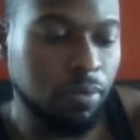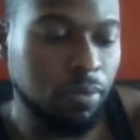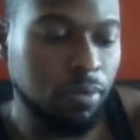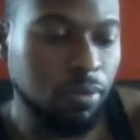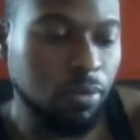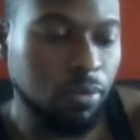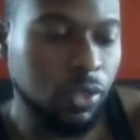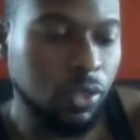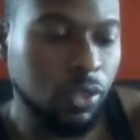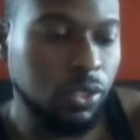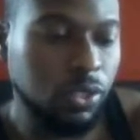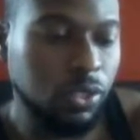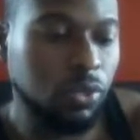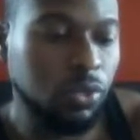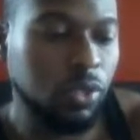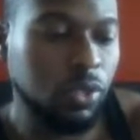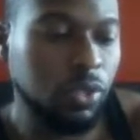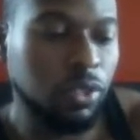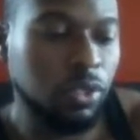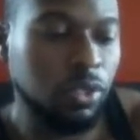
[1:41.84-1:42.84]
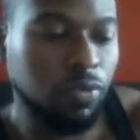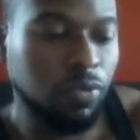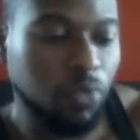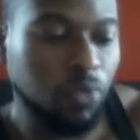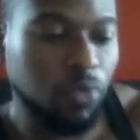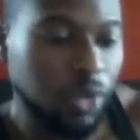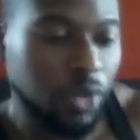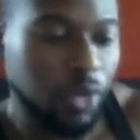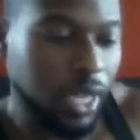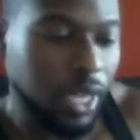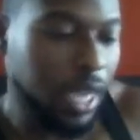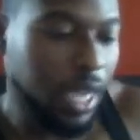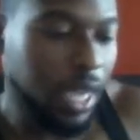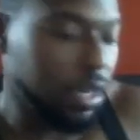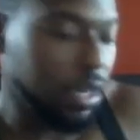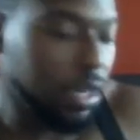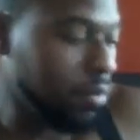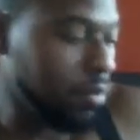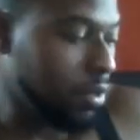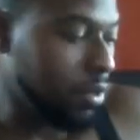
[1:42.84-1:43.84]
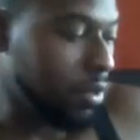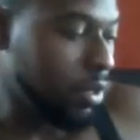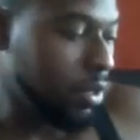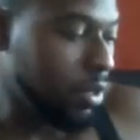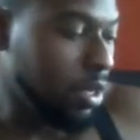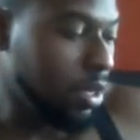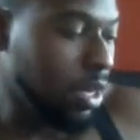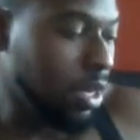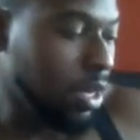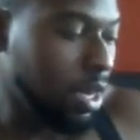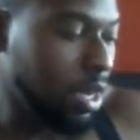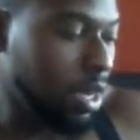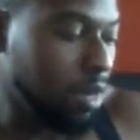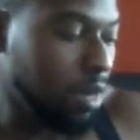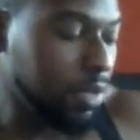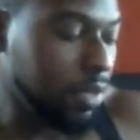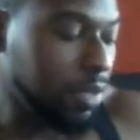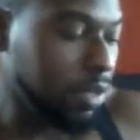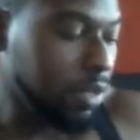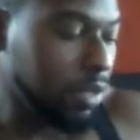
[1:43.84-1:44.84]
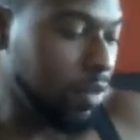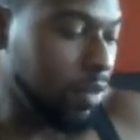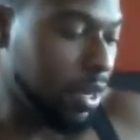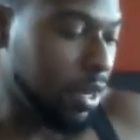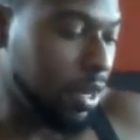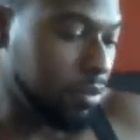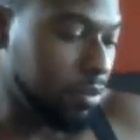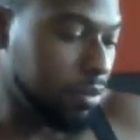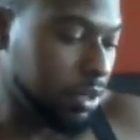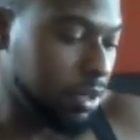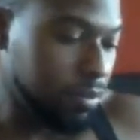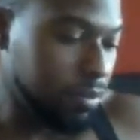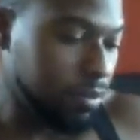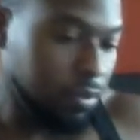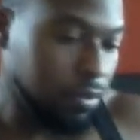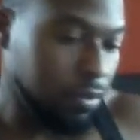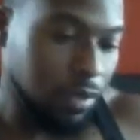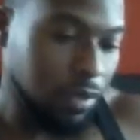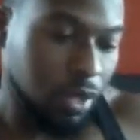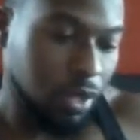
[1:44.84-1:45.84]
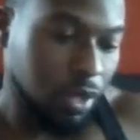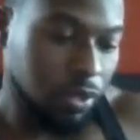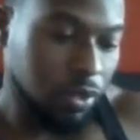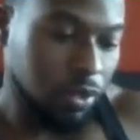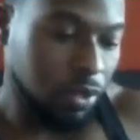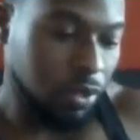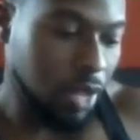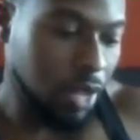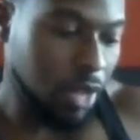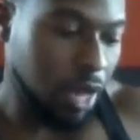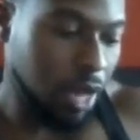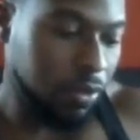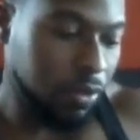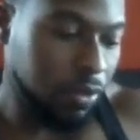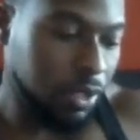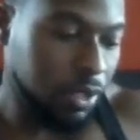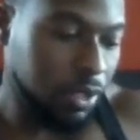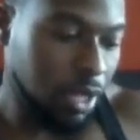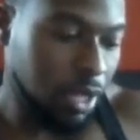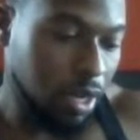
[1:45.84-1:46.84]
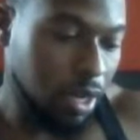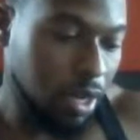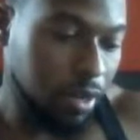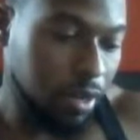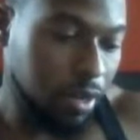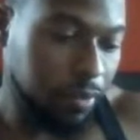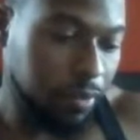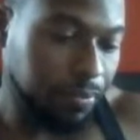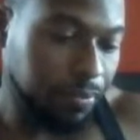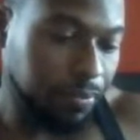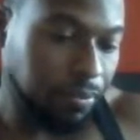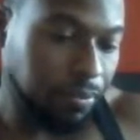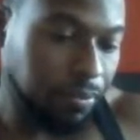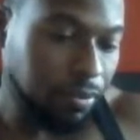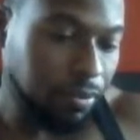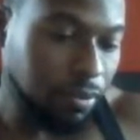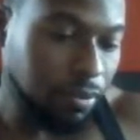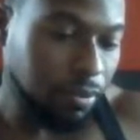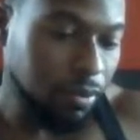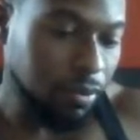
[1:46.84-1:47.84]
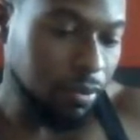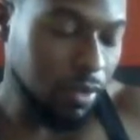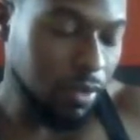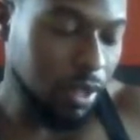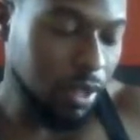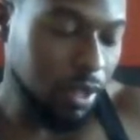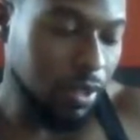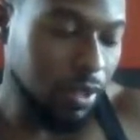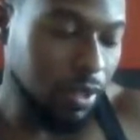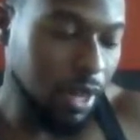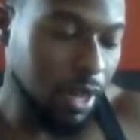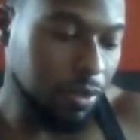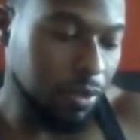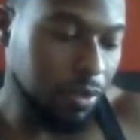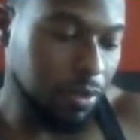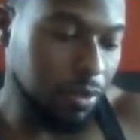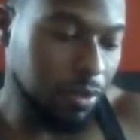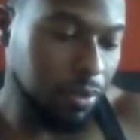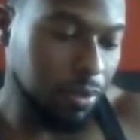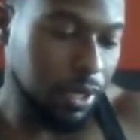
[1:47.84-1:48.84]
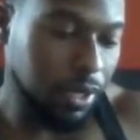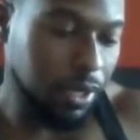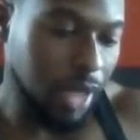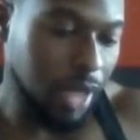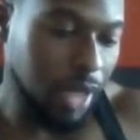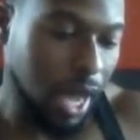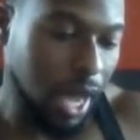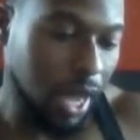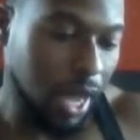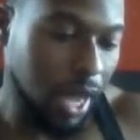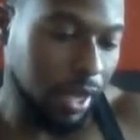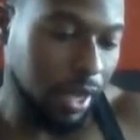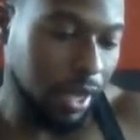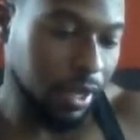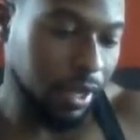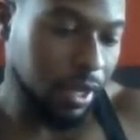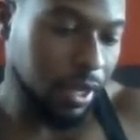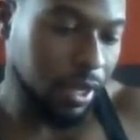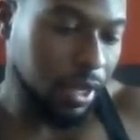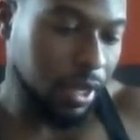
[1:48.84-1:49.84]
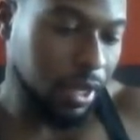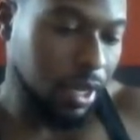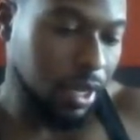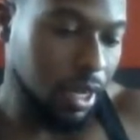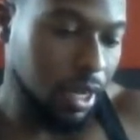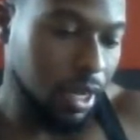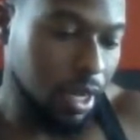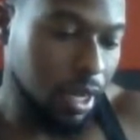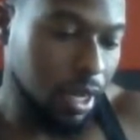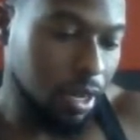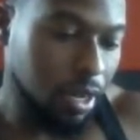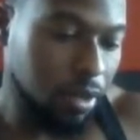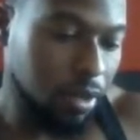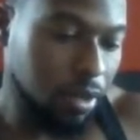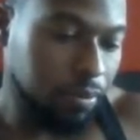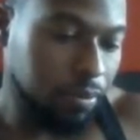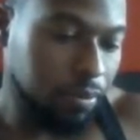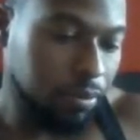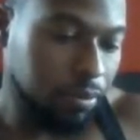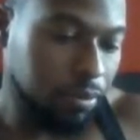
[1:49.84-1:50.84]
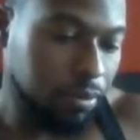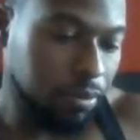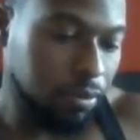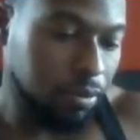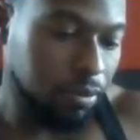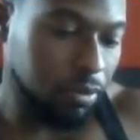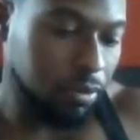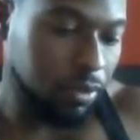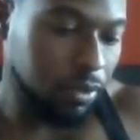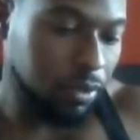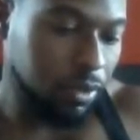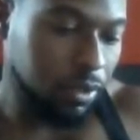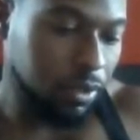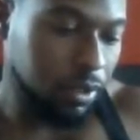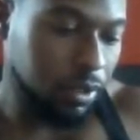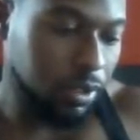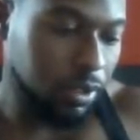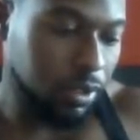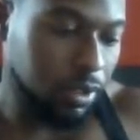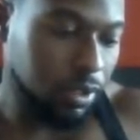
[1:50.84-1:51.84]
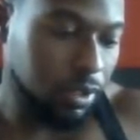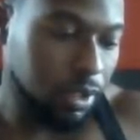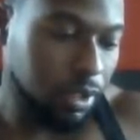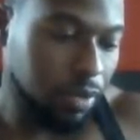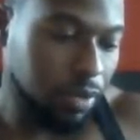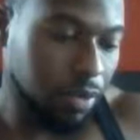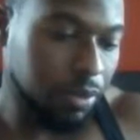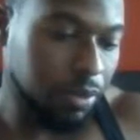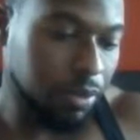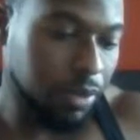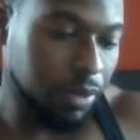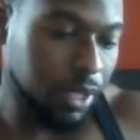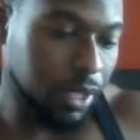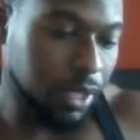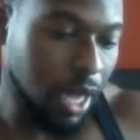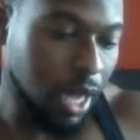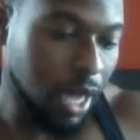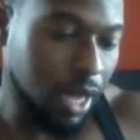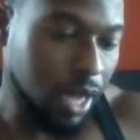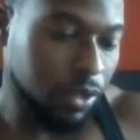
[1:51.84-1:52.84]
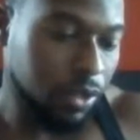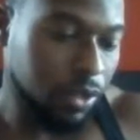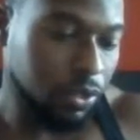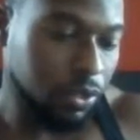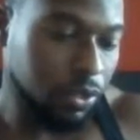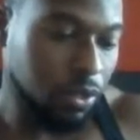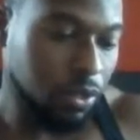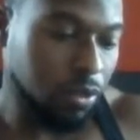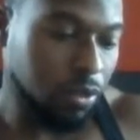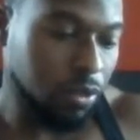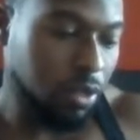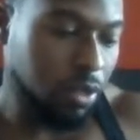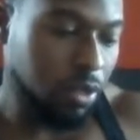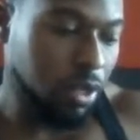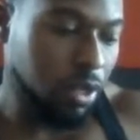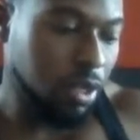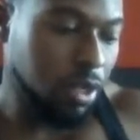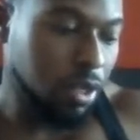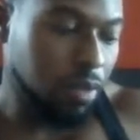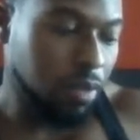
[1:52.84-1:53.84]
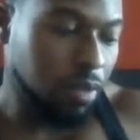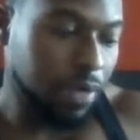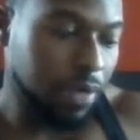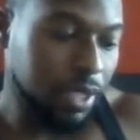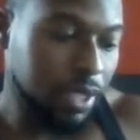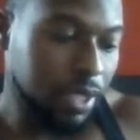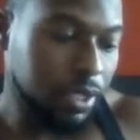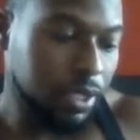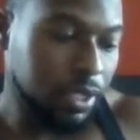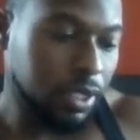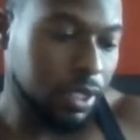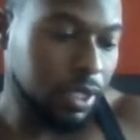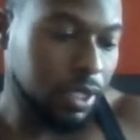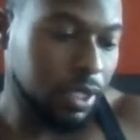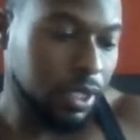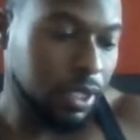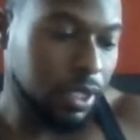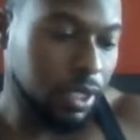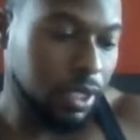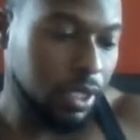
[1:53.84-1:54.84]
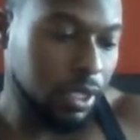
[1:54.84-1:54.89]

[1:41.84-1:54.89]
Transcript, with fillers: was two hundred forty-eight uh, milligrams. So that was um, that was pretty high. Um, that was really high. So basically,